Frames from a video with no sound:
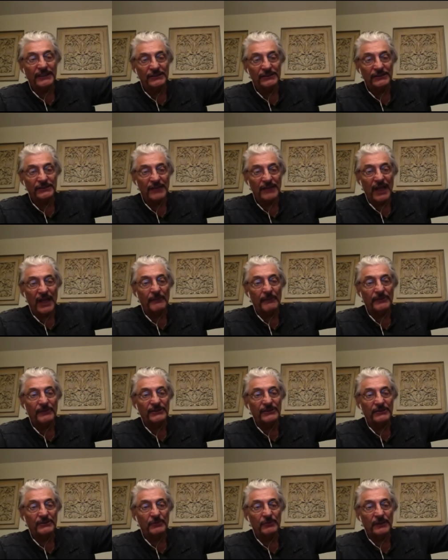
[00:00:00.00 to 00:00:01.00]
just
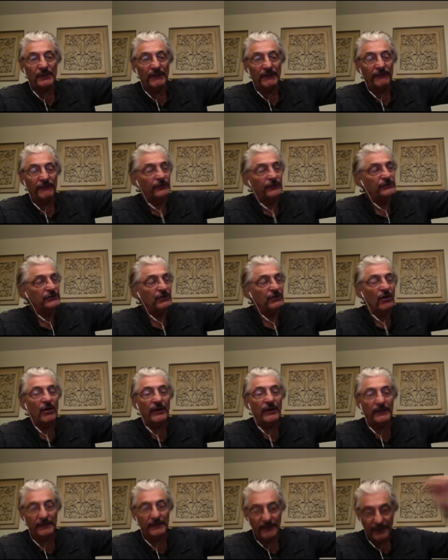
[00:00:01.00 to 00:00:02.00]
opposite when they first
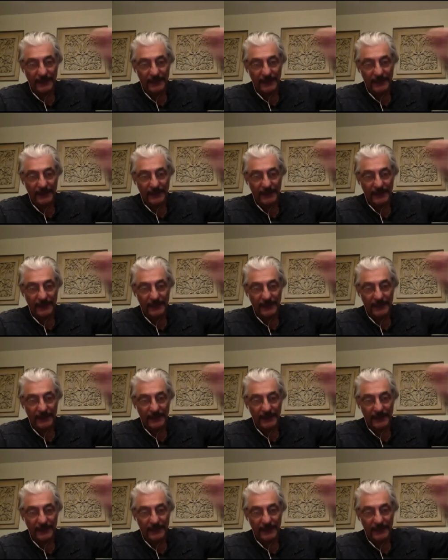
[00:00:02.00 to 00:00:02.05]
started.